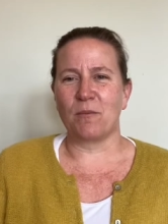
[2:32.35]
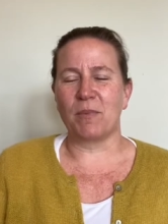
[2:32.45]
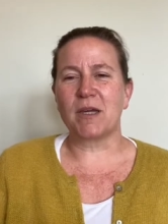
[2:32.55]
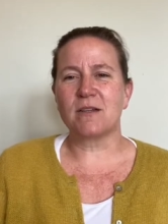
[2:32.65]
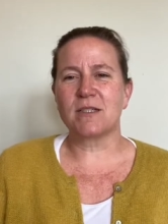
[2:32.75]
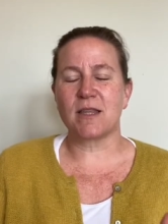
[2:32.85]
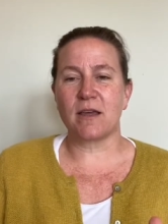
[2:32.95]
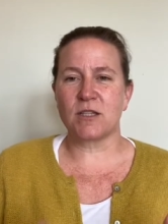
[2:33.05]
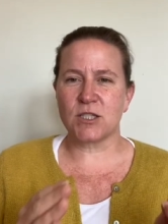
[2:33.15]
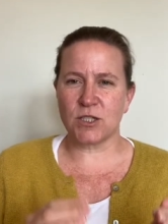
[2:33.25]
because
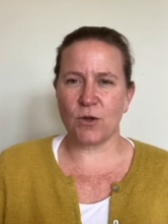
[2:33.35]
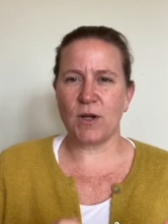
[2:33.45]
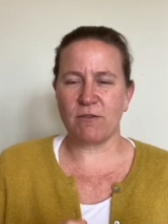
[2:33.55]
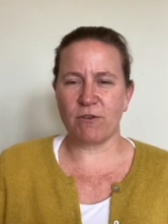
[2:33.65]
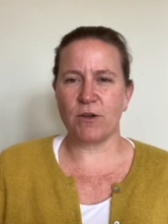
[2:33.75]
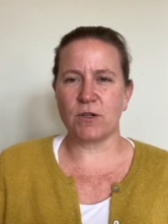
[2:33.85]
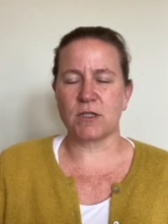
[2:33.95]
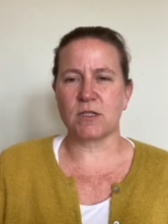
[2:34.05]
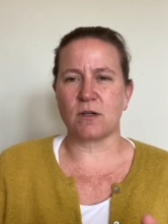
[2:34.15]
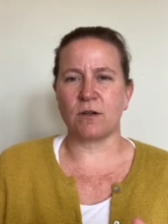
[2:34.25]
they're solely
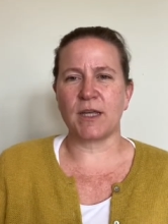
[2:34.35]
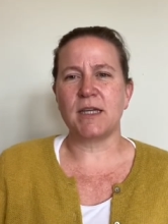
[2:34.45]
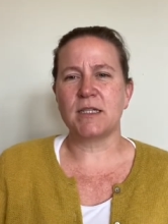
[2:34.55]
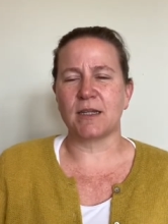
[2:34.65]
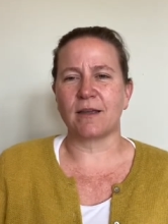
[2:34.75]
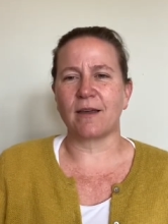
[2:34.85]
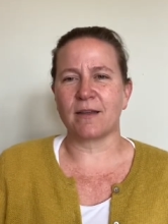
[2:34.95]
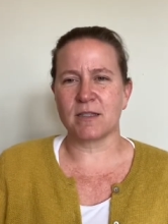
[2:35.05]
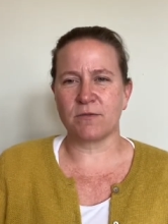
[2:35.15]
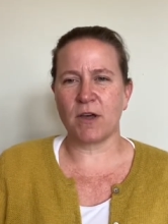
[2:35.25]
focused on eating
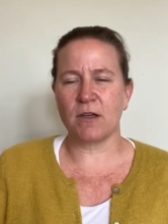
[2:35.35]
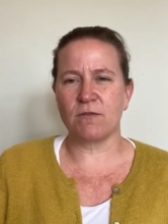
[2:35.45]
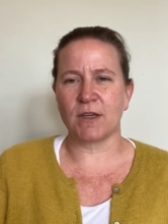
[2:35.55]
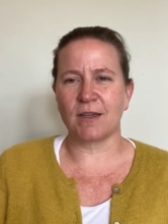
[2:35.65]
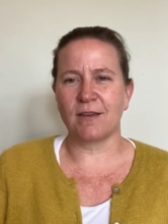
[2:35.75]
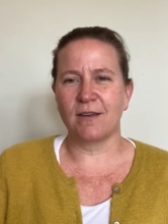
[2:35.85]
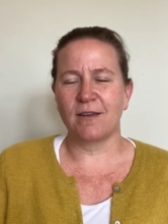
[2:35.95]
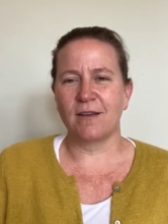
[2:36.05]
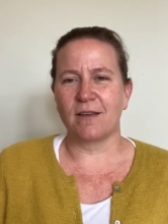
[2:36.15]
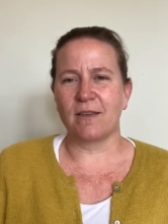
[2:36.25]
and surviving,
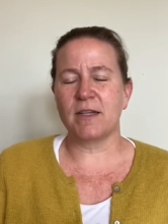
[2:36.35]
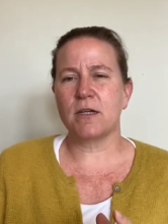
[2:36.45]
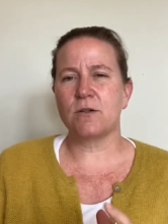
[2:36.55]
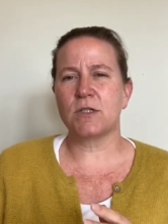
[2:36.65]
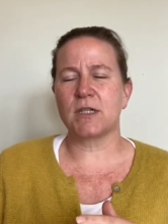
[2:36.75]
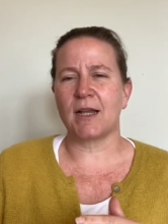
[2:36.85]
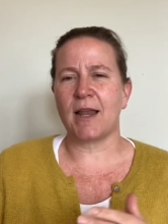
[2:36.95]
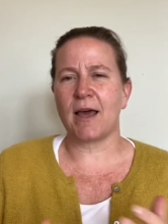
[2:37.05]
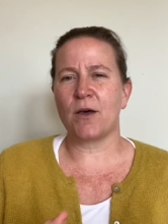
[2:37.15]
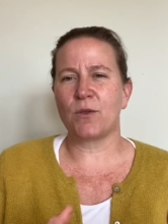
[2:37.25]
they don't
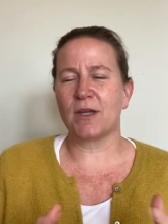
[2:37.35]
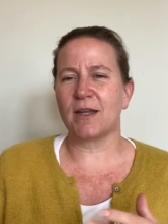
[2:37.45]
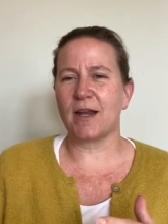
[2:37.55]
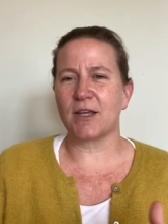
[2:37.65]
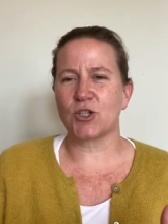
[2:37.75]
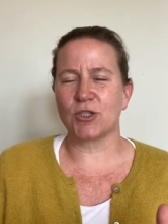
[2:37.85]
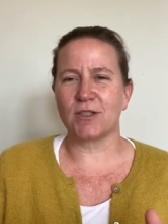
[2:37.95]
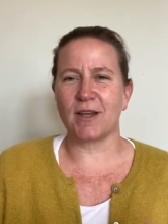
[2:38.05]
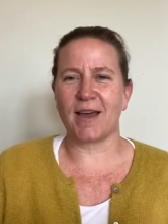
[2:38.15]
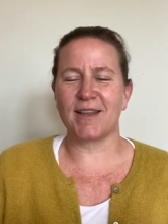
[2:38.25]
allow the
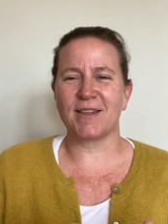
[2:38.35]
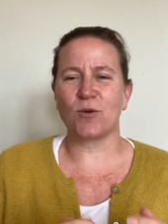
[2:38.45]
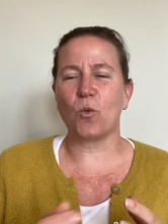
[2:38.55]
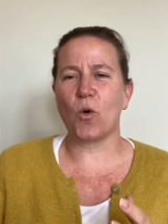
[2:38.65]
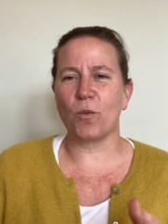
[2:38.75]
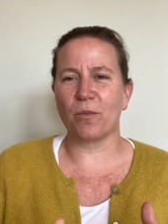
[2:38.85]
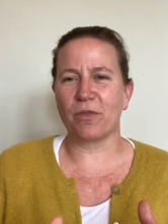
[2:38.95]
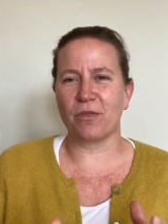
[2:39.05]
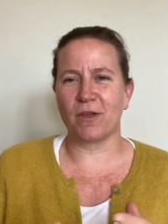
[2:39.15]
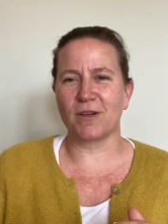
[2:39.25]
connection and the
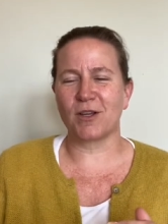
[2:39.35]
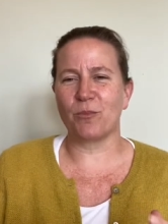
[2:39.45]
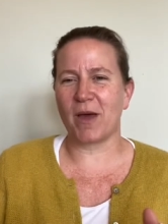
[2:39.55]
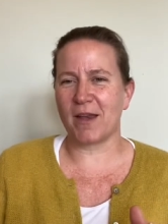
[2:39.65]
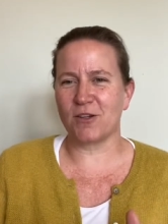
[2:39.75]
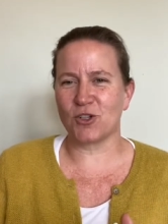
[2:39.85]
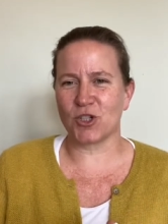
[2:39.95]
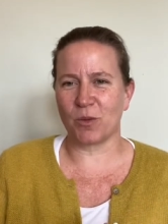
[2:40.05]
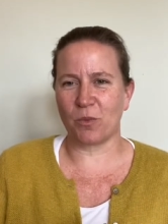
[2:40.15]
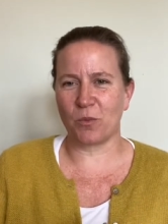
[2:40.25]
warmth that
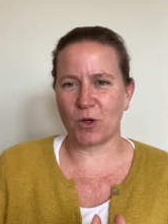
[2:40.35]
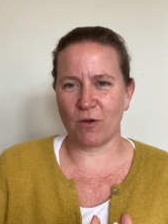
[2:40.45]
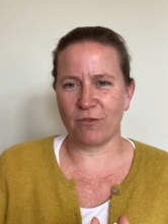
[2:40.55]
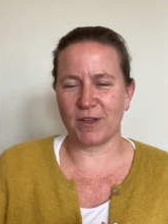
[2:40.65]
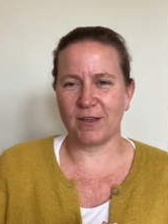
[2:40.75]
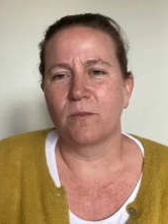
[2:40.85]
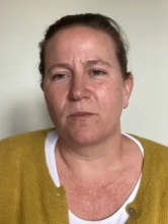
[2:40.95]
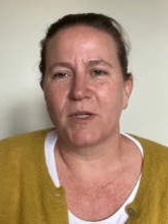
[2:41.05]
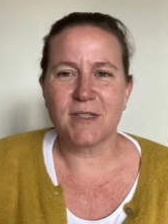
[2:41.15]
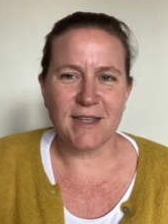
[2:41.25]
companionship would offer,
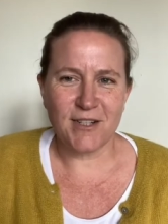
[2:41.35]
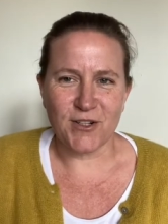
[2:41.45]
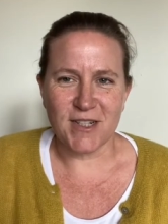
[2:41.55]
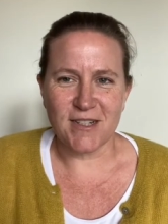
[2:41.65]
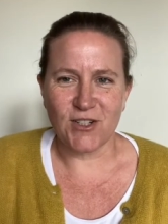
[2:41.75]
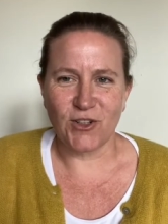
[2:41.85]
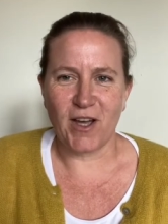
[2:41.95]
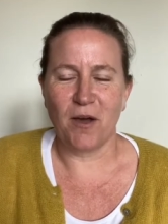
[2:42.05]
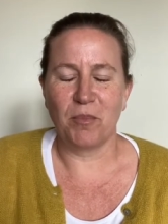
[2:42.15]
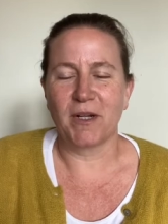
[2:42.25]
because they don't tend to look
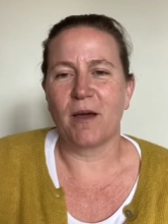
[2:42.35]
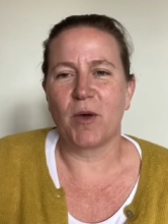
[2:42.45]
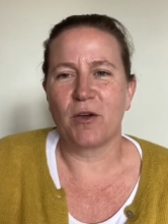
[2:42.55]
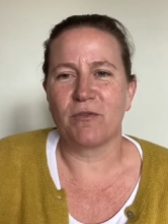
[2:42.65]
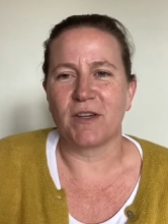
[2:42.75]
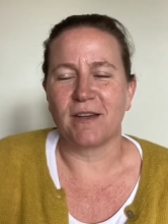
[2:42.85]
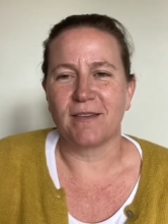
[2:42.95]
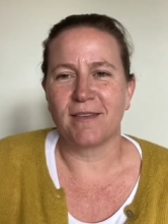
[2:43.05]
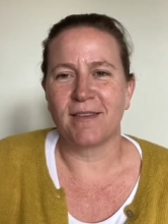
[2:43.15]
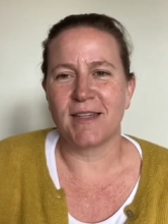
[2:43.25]
up and come over.
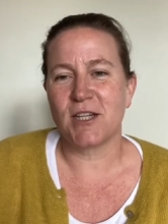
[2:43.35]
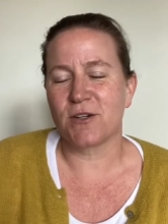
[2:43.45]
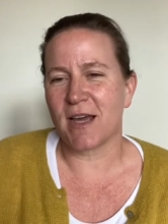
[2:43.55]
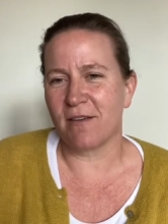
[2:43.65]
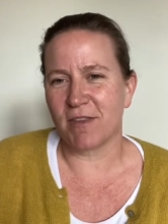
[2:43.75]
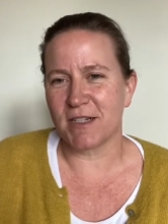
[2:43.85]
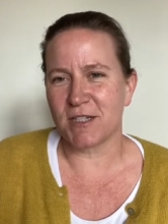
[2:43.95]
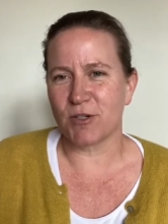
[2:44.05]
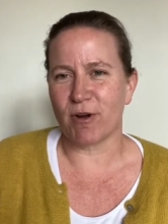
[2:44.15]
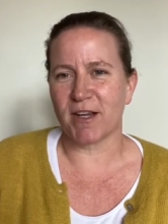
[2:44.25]
They don't have that
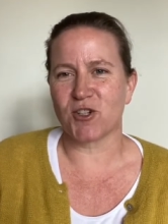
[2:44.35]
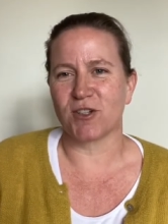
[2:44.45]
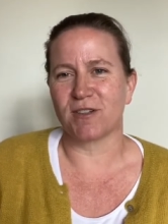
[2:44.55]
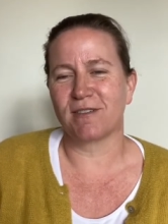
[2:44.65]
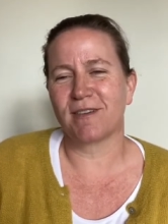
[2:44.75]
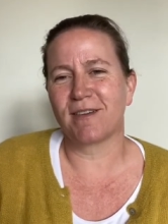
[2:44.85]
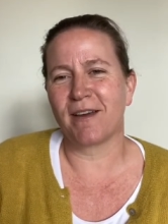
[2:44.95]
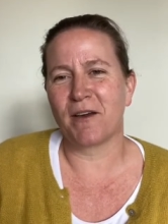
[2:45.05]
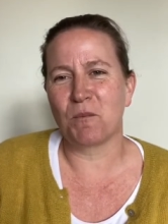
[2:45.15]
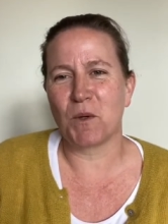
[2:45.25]
interaction.
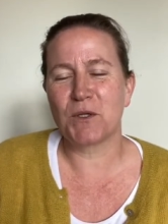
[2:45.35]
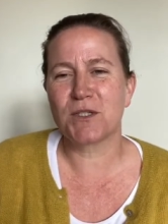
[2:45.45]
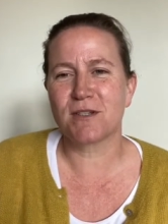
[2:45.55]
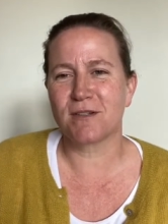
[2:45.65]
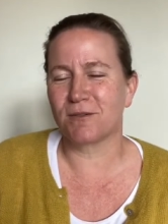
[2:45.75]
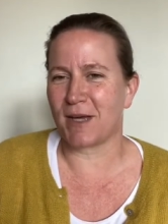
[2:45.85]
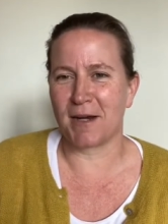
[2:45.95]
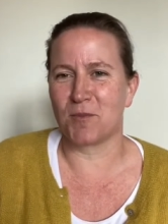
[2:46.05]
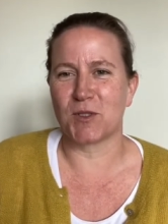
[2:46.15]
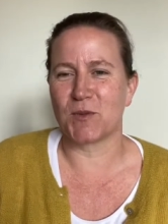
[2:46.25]
Uh, most
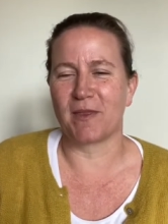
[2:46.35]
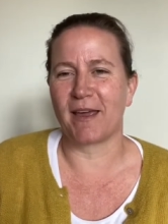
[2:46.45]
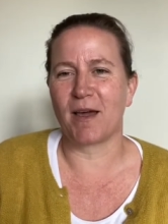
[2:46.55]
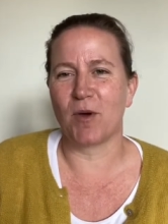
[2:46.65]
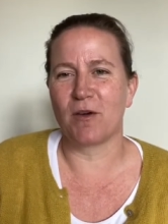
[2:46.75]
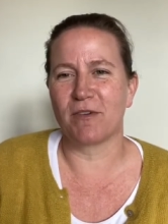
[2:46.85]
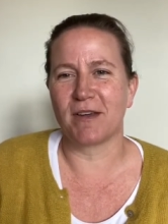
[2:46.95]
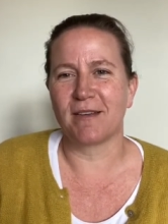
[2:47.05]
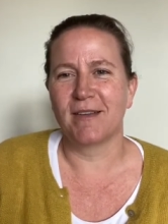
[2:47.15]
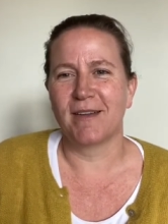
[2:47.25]
animals, when they come over,